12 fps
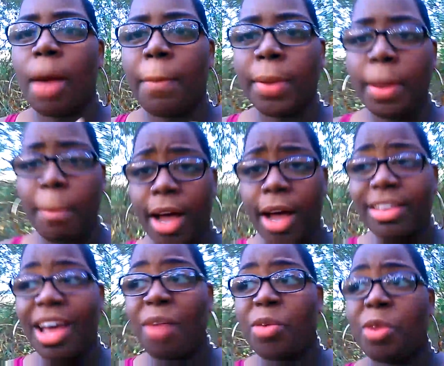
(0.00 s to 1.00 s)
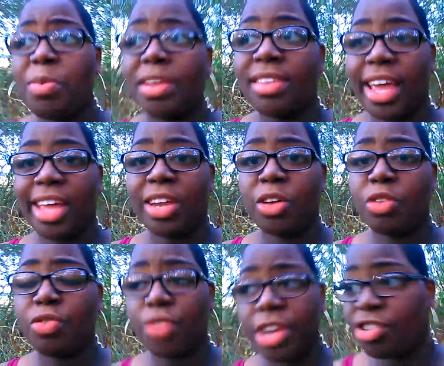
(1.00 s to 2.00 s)
a couple of months, I will be taking
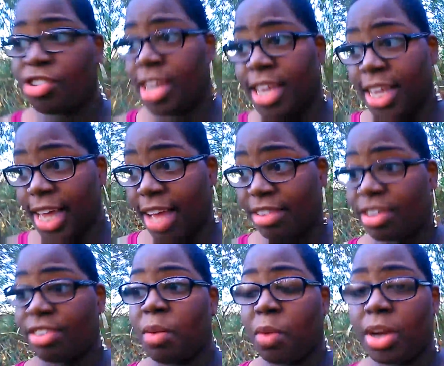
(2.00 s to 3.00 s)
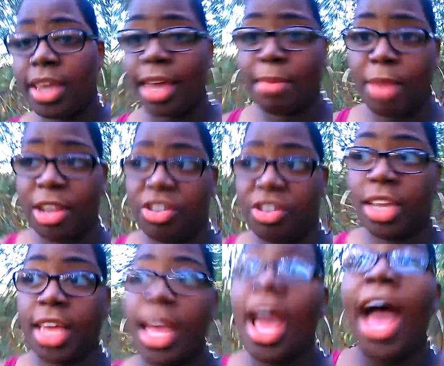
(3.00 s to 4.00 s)
those free GED classes because I want to get my
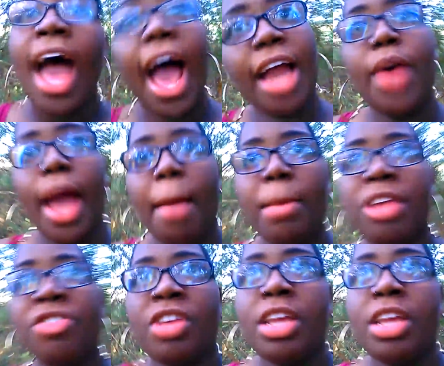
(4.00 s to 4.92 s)
GED. I don't have my